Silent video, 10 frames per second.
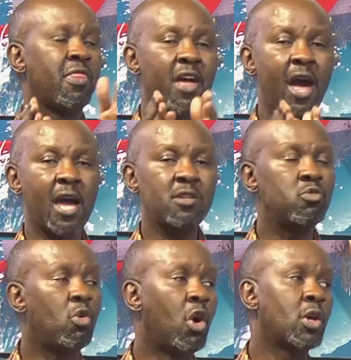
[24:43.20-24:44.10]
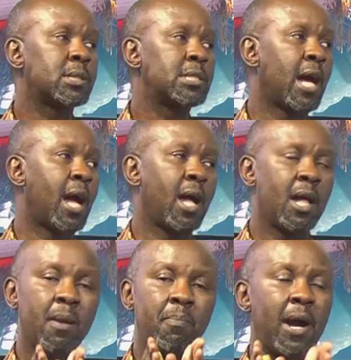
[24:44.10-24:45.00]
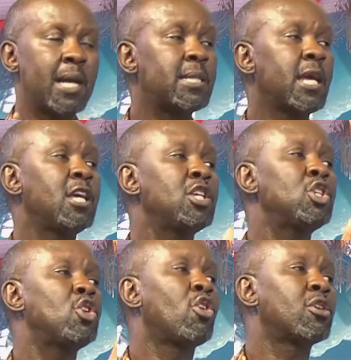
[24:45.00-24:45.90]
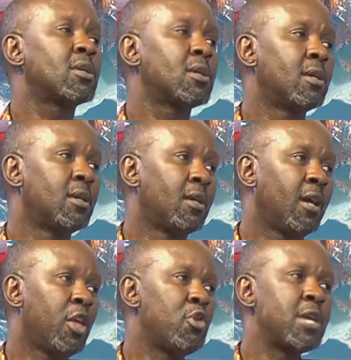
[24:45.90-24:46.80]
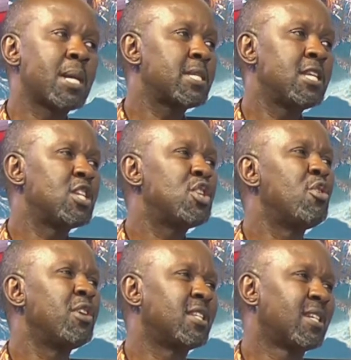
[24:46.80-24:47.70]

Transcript: That was the parting shot. You just didn't know it.